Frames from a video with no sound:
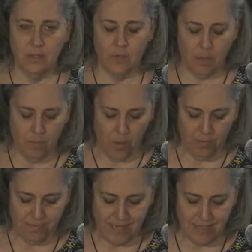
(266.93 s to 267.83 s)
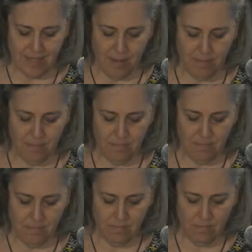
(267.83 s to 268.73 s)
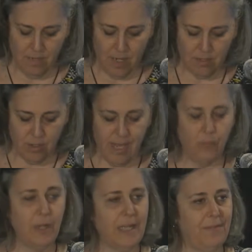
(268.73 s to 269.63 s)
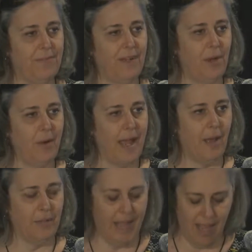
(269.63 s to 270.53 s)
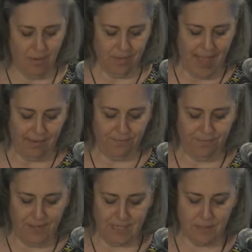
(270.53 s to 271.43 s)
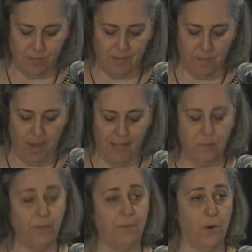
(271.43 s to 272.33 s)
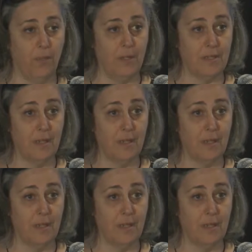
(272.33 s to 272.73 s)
What motivates them? So that we can figure out how that fits with the pilot performance